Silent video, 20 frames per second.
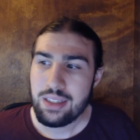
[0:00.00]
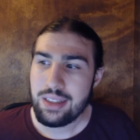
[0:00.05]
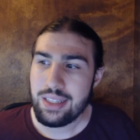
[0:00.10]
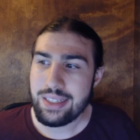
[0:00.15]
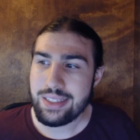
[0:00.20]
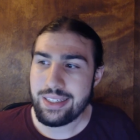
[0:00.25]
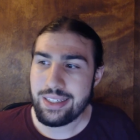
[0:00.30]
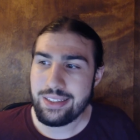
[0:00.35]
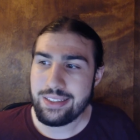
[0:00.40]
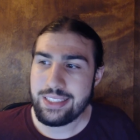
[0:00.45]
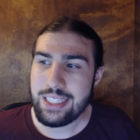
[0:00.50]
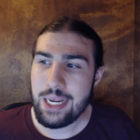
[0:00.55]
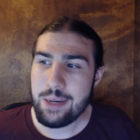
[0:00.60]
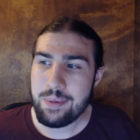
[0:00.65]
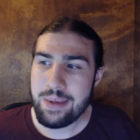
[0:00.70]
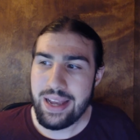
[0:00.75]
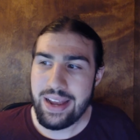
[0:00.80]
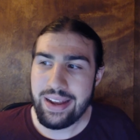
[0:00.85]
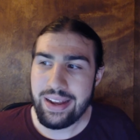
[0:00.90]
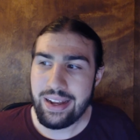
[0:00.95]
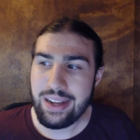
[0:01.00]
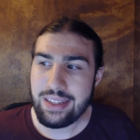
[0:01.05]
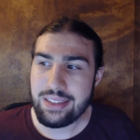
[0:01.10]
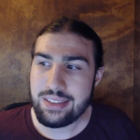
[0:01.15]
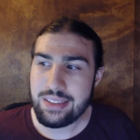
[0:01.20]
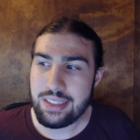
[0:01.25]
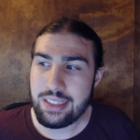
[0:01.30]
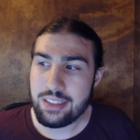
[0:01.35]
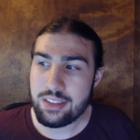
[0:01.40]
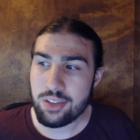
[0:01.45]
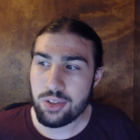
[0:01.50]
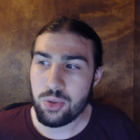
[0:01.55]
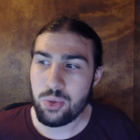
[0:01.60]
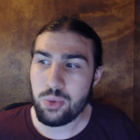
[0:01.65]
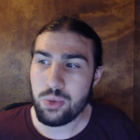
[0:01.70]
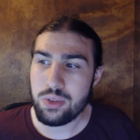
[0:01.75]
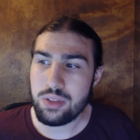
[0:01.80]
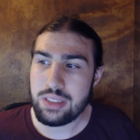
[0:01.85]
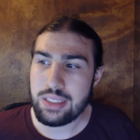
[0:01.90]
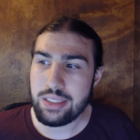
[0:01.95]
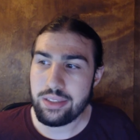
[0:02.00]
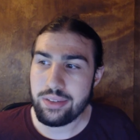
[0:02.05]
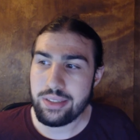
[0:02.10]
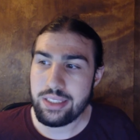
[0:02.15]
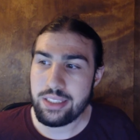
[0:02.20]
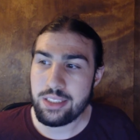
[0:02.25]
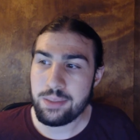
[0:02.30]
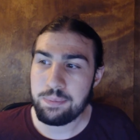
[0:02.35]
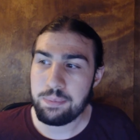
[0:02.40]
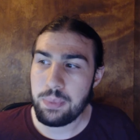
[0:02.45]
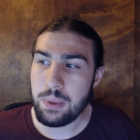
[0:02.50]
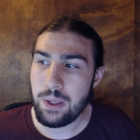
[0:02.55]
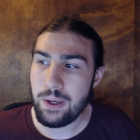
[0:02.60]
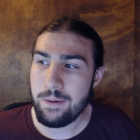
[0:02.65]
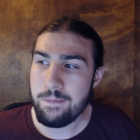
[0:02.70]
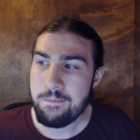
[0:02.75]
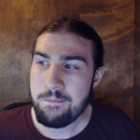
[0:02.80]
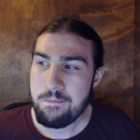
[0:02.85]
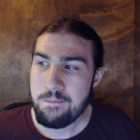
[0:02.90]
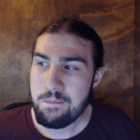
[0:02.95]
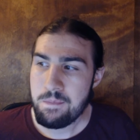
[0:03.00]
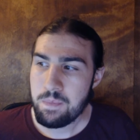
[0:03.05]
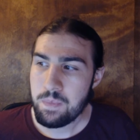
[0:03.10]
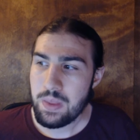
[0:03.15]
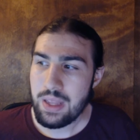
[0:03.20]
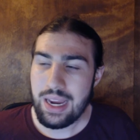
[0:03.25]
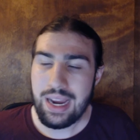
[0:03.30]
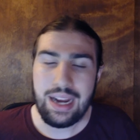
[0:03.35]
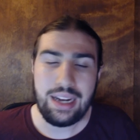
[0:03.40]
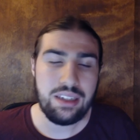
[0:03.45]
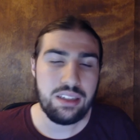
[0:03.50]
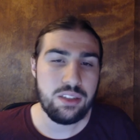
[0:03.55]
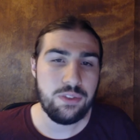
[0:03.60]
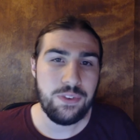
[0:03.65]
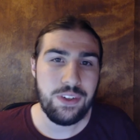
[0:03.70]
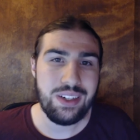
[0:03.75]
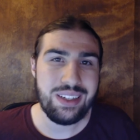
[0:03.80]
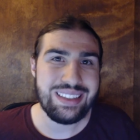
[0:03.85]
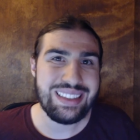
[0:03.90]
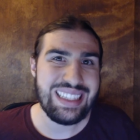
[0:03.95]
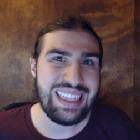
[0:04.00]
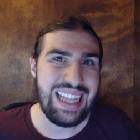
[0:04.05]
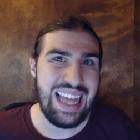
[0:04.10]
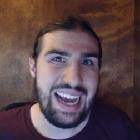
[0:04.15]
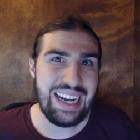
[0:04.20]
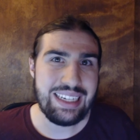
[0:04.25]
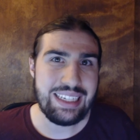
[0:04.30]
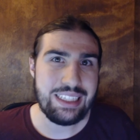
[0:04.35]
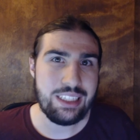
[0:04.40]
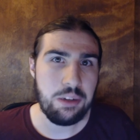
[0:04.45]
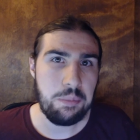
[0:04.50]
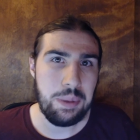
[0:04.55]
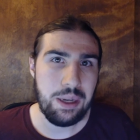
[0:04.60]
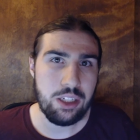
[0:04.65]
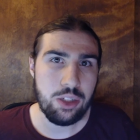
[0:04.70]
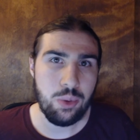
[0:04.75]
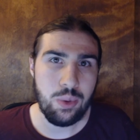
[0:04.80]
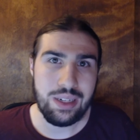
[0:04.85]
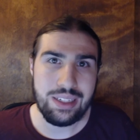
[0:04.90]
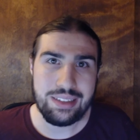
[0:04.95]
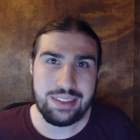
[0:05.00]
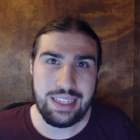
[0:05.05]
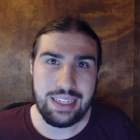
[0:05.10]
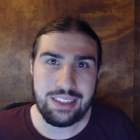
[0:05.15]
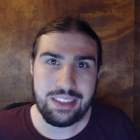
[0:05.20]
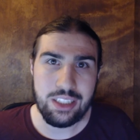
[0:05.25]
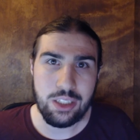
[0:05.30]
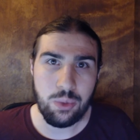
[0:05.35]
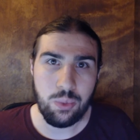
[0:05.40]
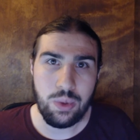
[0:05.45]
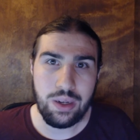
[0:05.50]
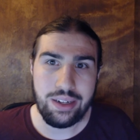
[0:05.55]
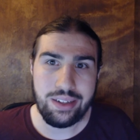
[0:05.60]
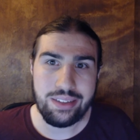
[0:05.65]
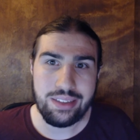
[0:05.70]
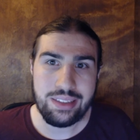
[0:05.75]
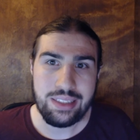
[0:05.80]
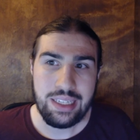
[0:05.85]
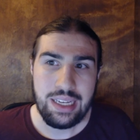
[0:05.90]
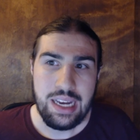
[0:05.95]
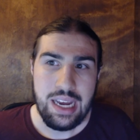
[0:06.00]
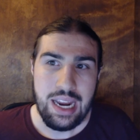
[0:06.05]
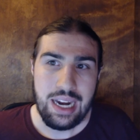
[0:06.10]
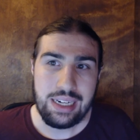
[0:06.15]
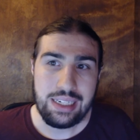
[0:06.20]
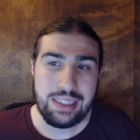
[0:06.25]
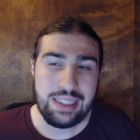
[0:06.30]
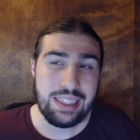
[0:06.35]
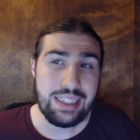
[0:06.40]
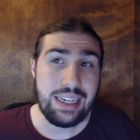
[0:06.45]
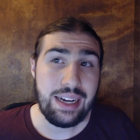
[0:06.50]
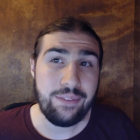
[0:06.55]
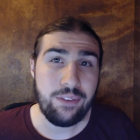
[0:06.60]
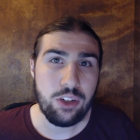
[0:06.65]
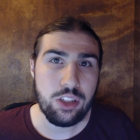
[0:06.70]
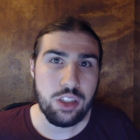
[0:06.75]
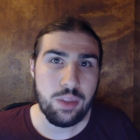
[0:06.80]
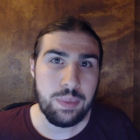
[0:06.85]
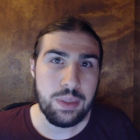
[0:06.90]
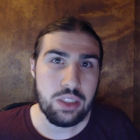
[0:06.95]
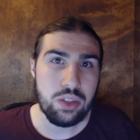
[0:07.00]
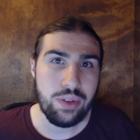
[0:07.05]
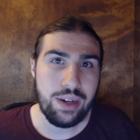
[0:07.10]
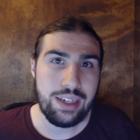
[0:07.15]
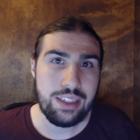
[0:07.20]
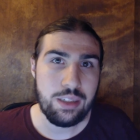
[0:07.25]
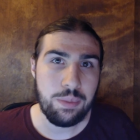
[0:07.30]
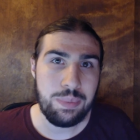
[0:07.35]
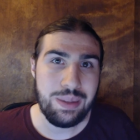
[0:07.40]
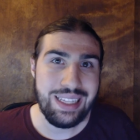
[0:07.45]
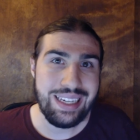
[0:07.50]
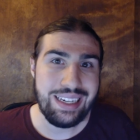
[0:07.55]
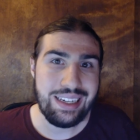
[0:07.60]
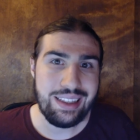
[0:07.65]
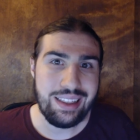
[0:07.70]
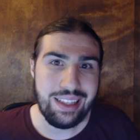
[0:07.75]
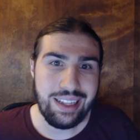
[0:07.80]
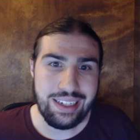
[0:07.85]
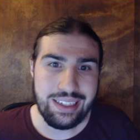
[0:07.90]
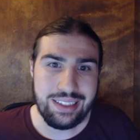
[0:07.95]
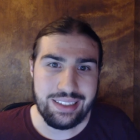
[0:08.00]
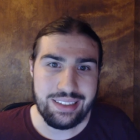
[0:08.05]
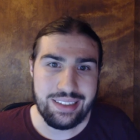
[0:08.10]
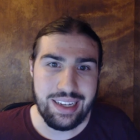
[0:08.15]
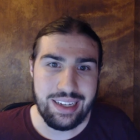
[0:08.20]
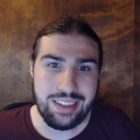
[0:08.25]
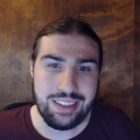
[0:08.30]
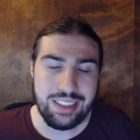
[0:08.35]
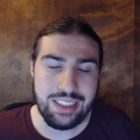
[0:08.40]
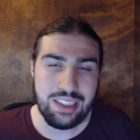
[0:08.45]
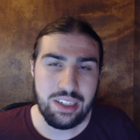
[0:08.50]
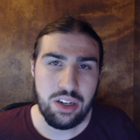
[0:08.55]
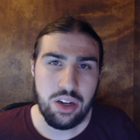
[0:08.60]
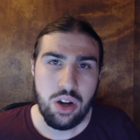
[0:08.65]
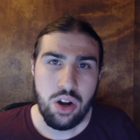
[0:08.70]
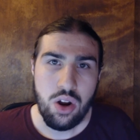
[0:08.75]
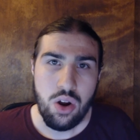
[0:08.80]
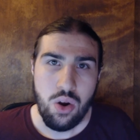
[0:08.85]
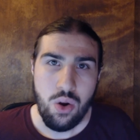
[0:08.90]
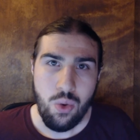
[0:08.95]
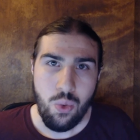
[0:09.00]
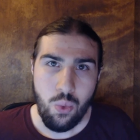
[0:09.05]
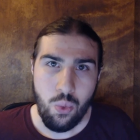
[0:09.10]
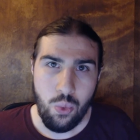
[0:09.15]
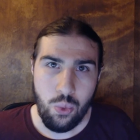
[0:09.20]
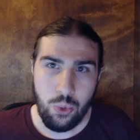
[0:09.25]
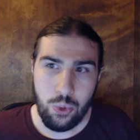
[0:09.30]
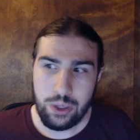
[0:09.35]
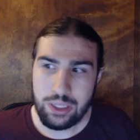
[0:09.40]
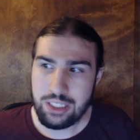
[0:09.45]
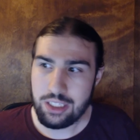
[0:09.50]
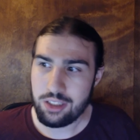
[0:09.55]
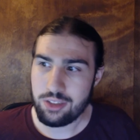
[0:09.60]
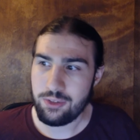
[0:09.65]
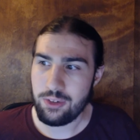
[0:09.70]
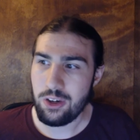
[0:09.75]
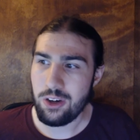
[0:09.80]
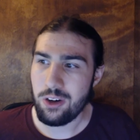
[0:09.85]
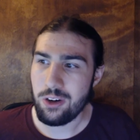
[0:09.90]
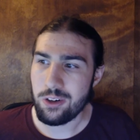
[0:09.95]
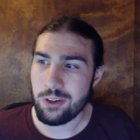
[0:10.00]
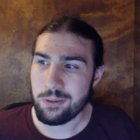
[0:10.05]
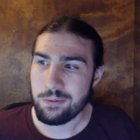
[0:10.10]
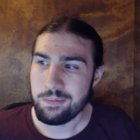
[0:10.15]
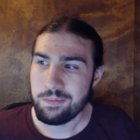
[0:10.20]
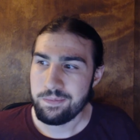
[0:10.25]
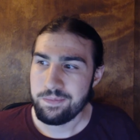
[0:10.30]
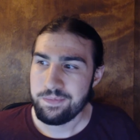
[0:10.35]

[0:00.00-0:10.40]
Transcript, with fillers: Like Untamed Chaos, it's a cool series, but I just feel it's lacking compared to what Ascension was. I think I've also been trying to play it like Ascension, which is wrong.